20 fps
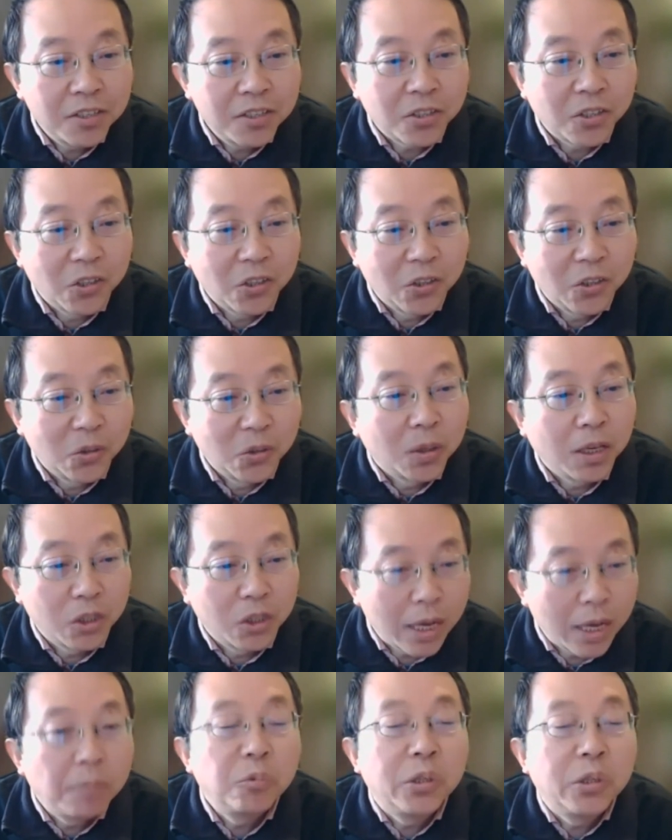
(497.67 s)
So,
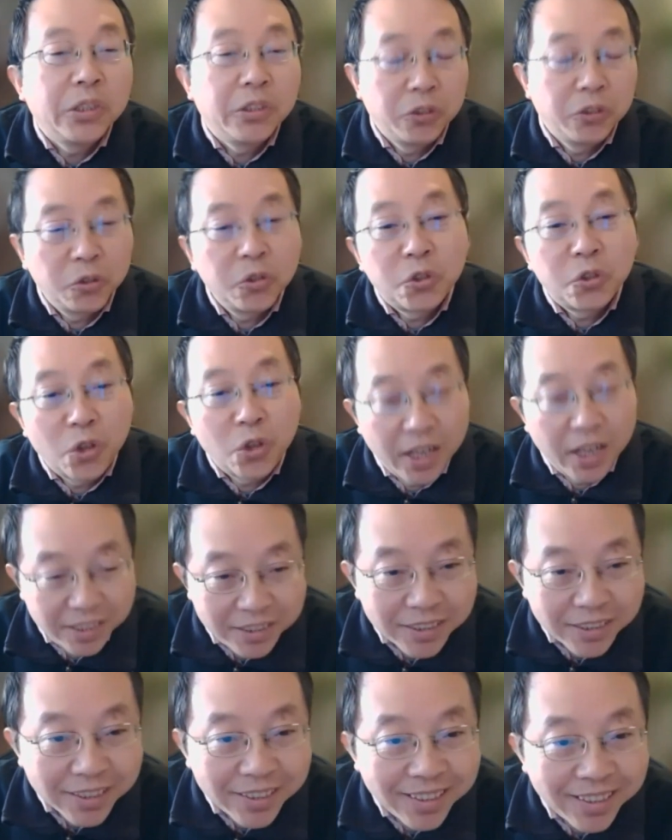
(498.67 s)
Trent, when you
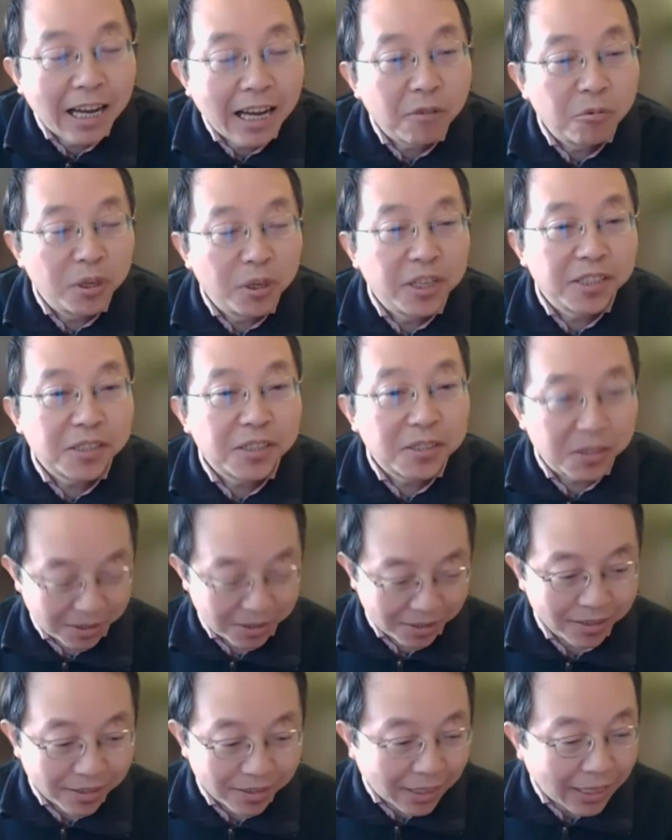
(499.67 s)
joined,
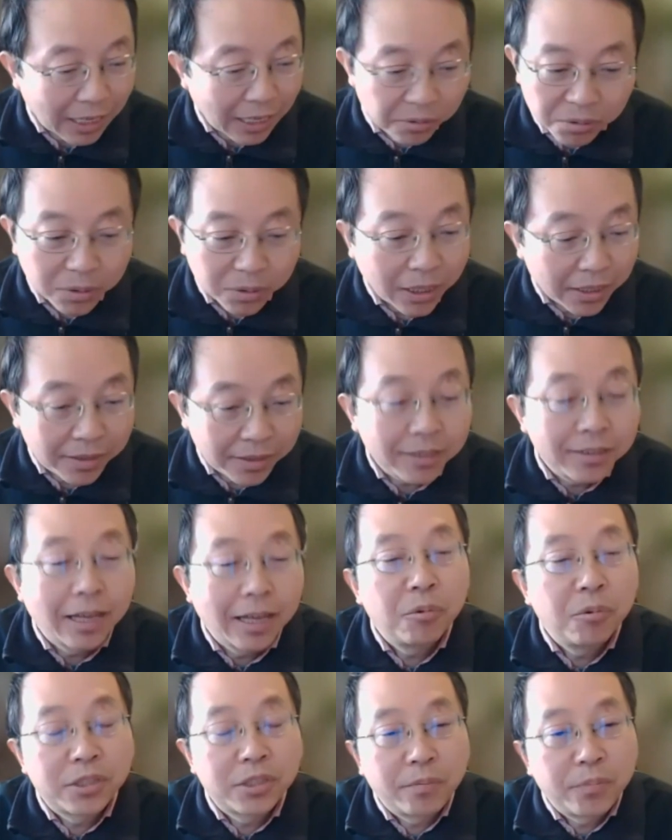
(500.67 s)
I
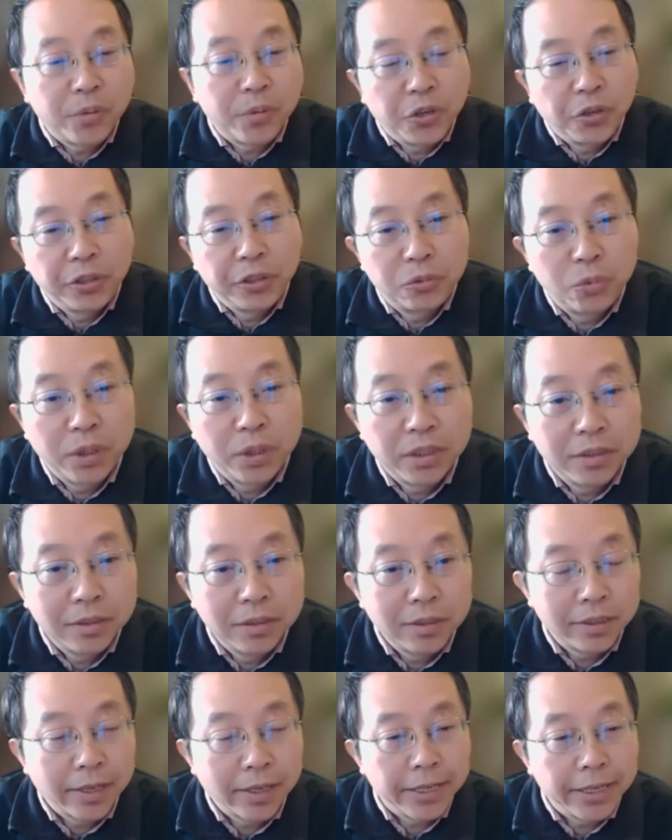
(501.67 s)
think that was a period
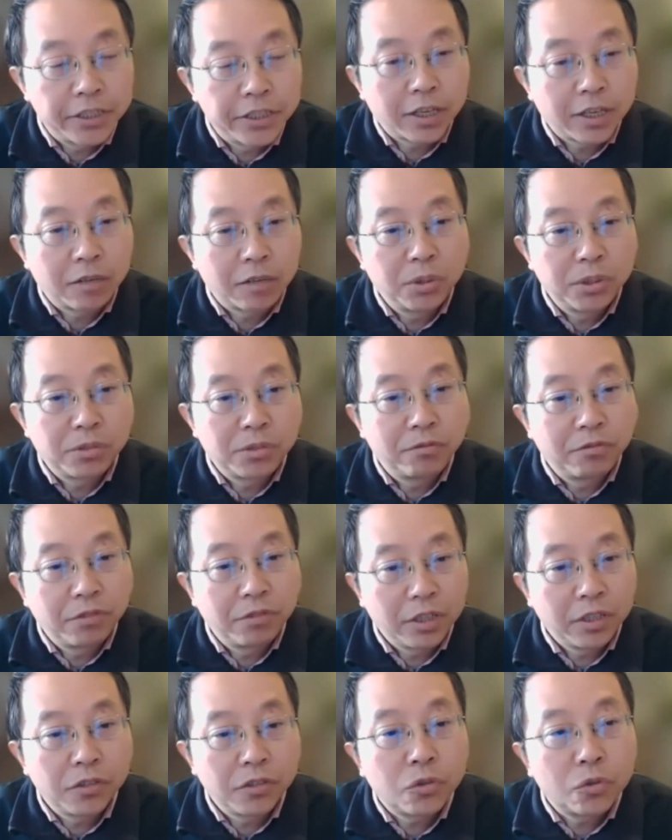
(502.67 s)
when the HR was
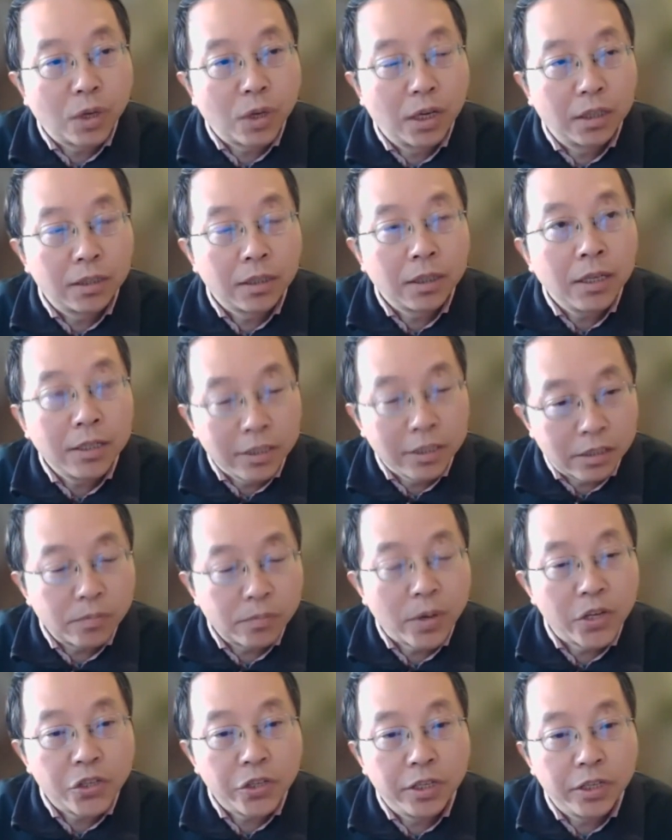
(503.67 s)
very strong,
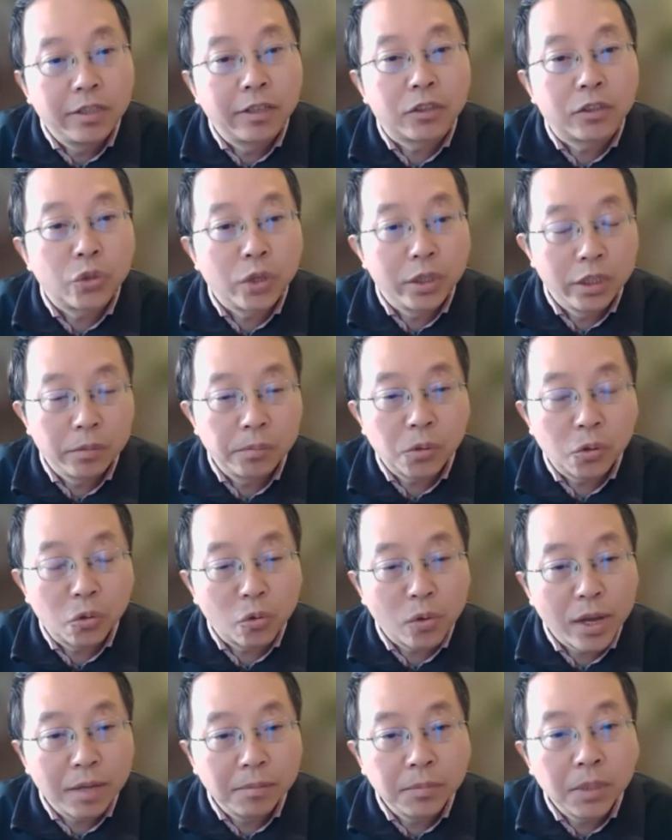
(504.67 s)
especially in the training
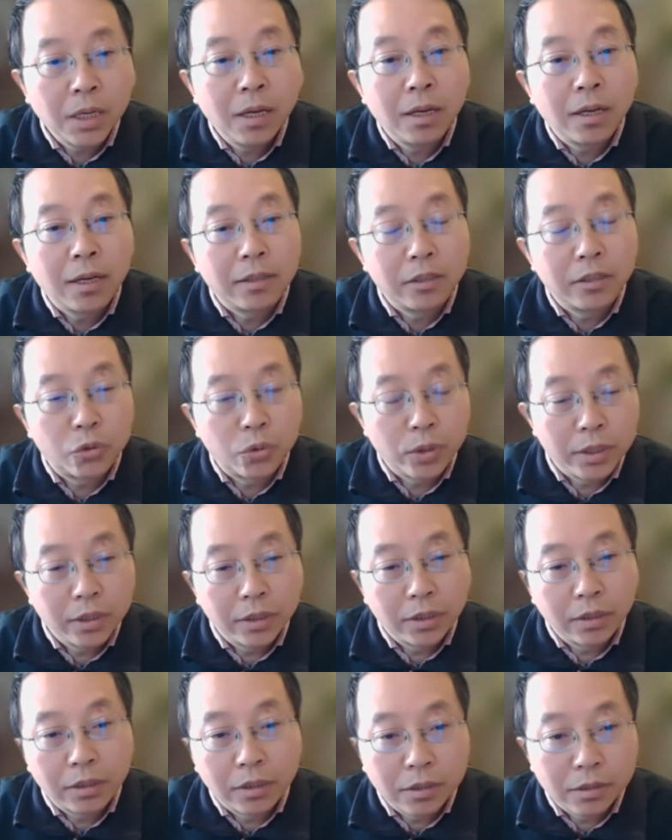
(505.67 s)
program. And the
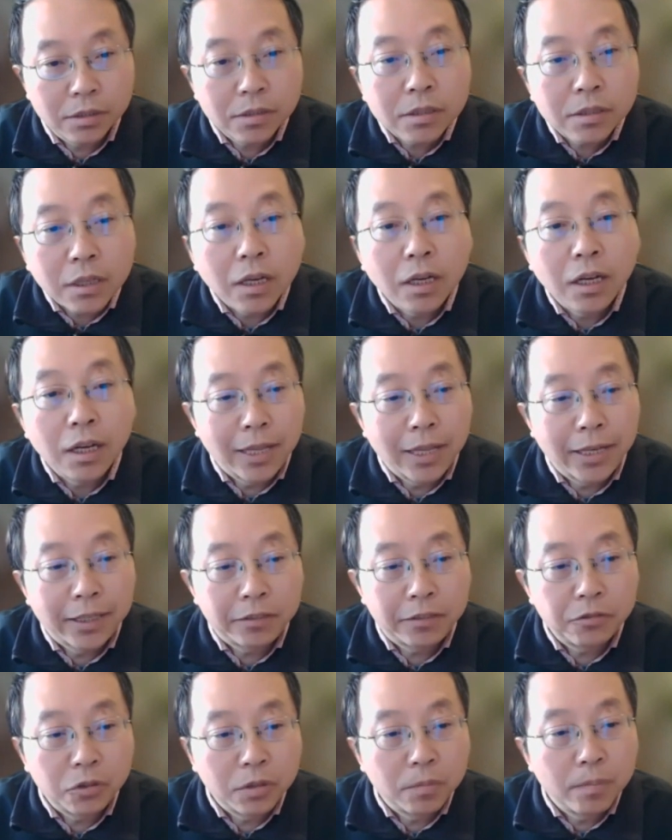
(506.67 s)
training is,
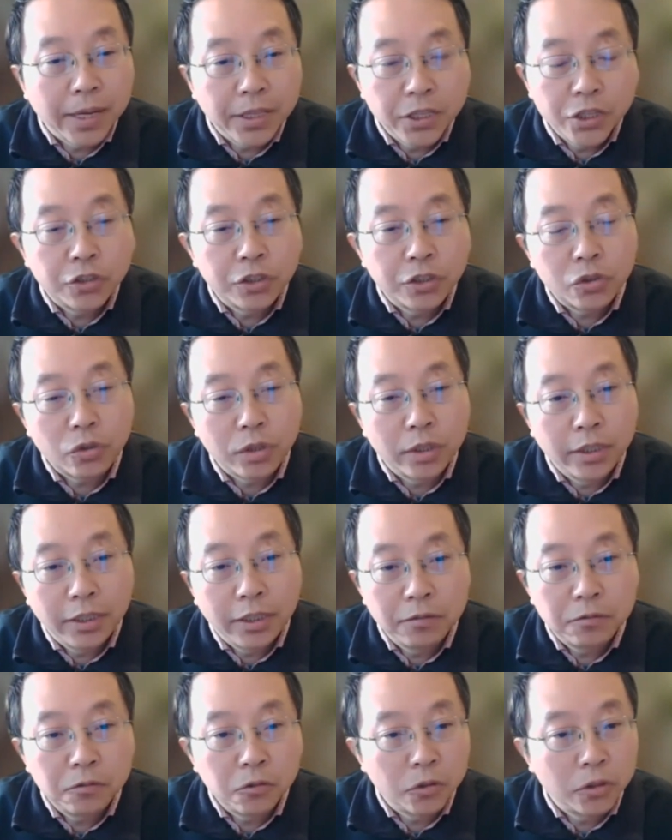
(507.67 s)
like for the manager
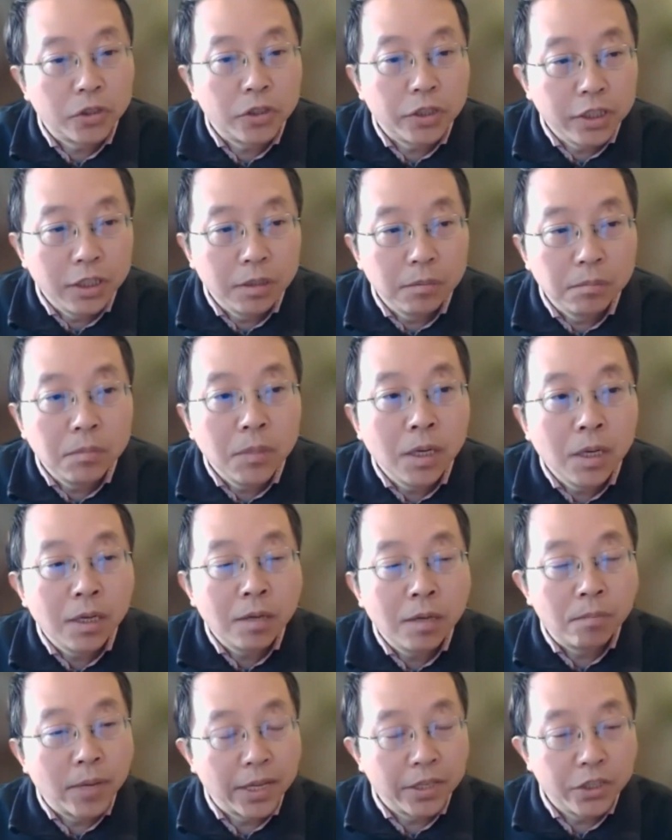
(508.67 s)
training, for the team
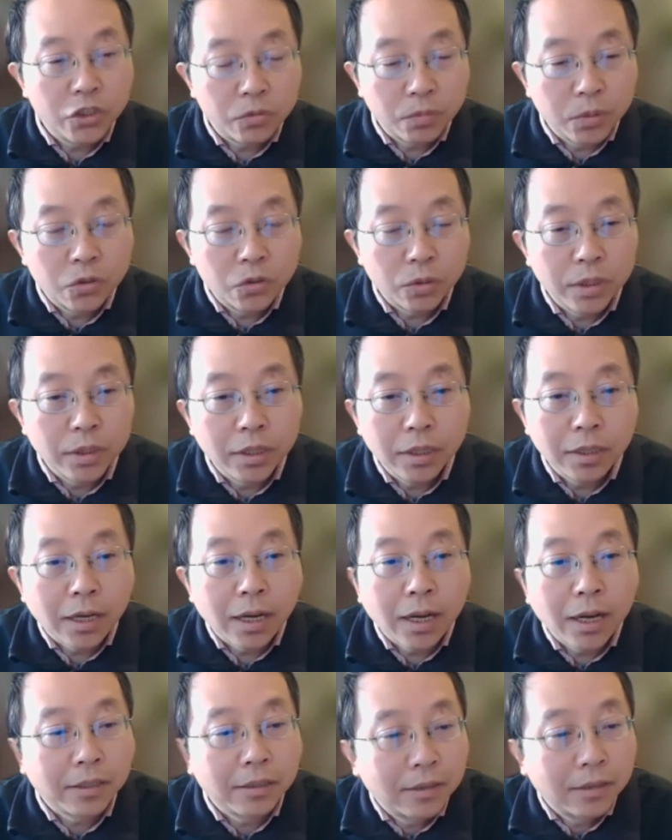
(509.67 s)
management
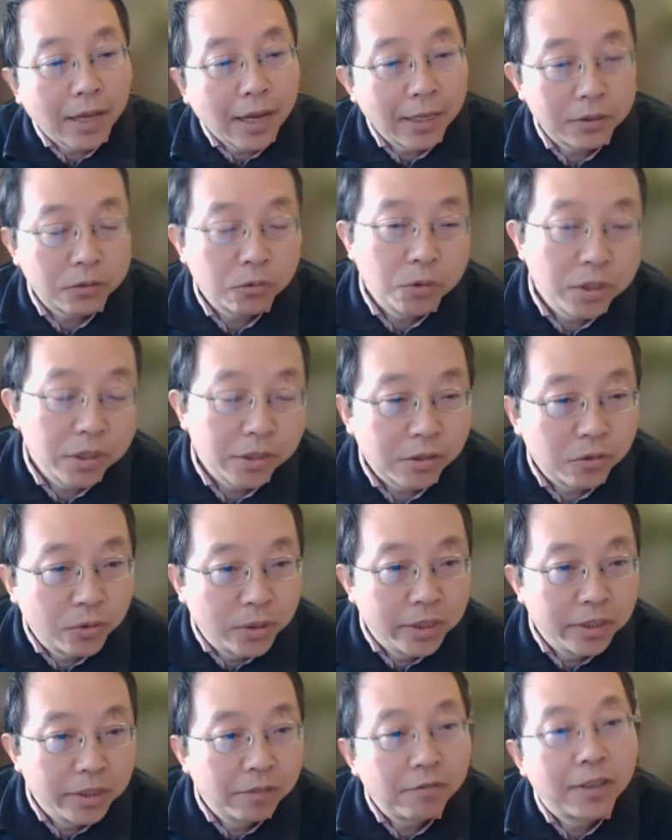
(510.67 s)
training. I think that
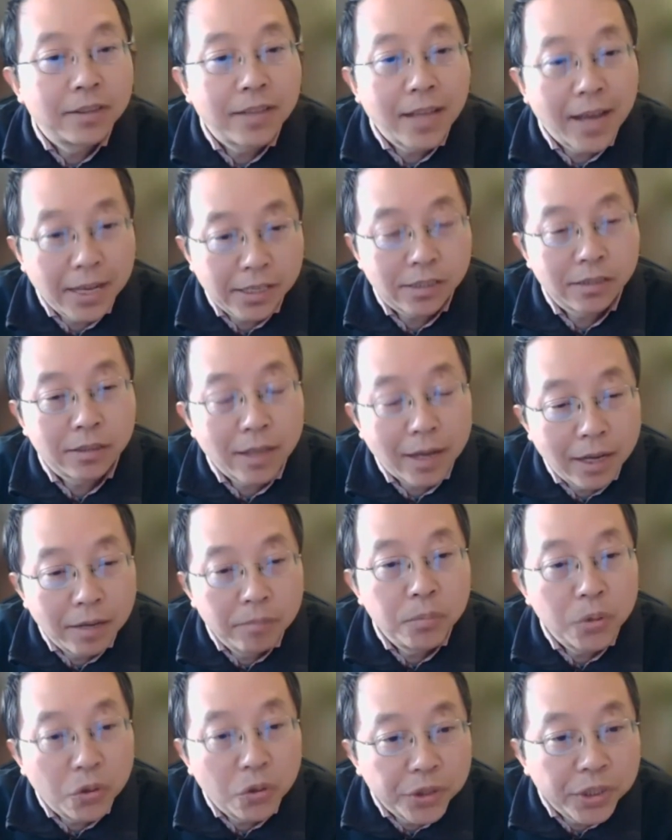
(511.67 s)
was really a fantastic
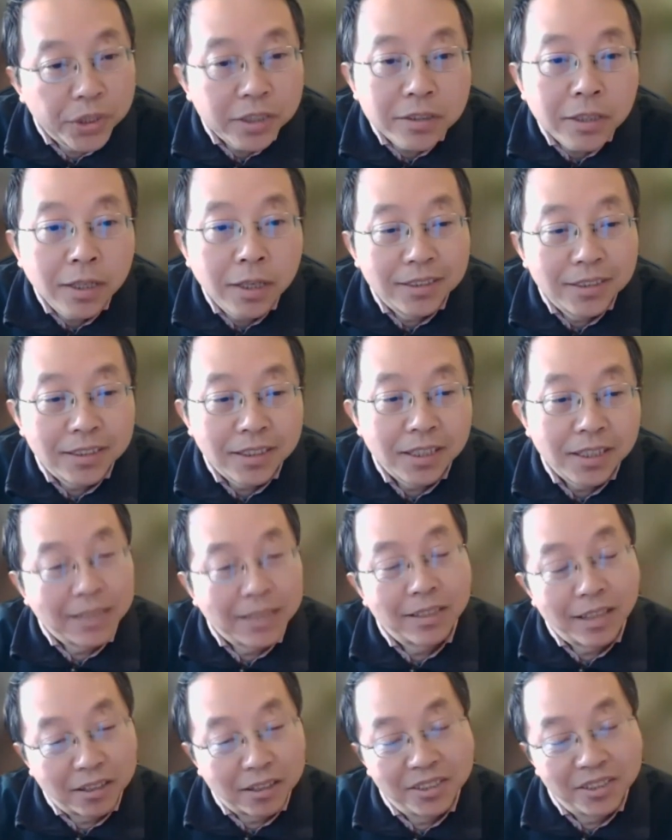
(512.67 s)
time period, and we
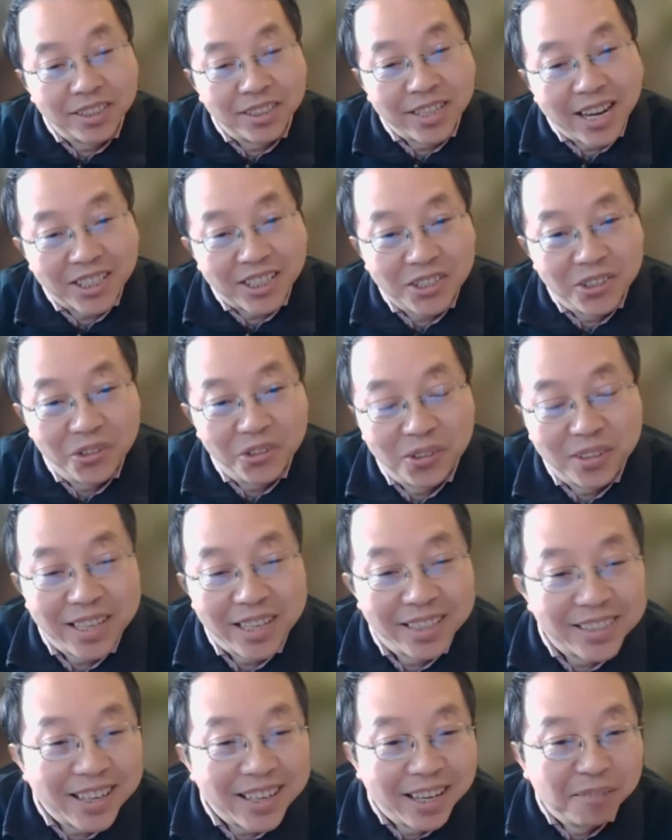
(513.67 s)
had a lot of interaction during that.